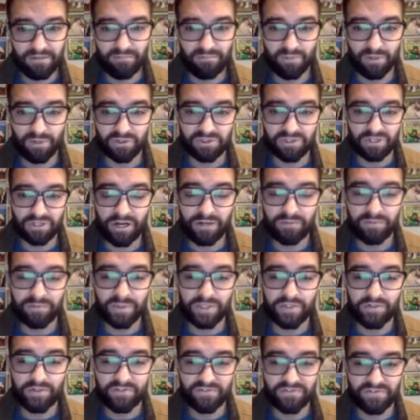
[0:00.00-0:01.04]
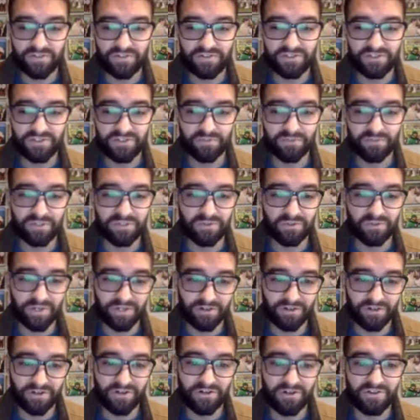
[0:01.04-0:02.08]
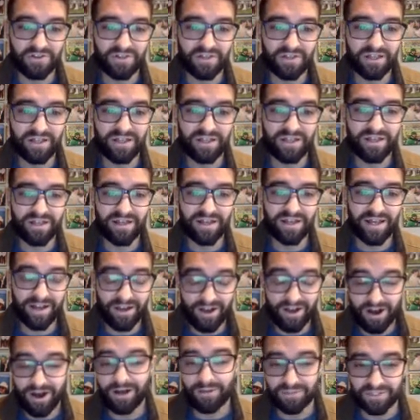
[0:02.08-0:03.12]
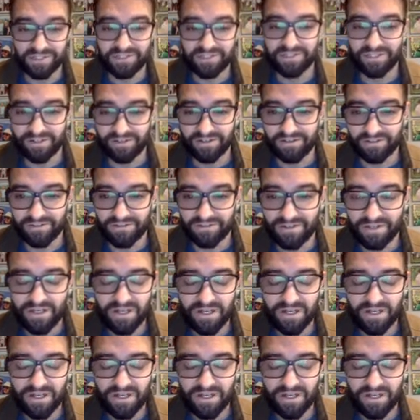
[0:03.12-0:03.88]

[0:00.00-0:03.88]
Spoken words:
most commonly referred to between Earth and objects on Earth.